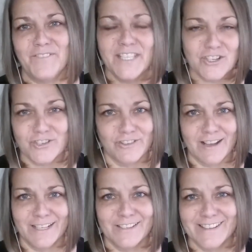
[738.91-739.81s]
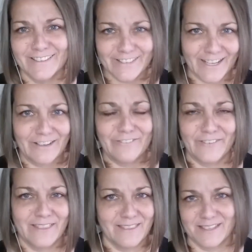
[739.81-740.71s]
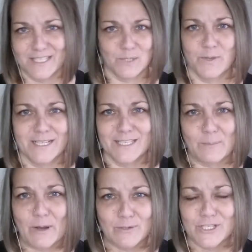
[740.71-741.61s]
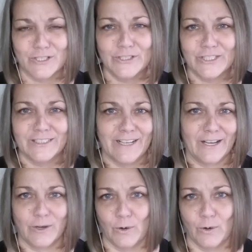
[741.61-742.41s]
finish line to life and this is what it's supposed to look like,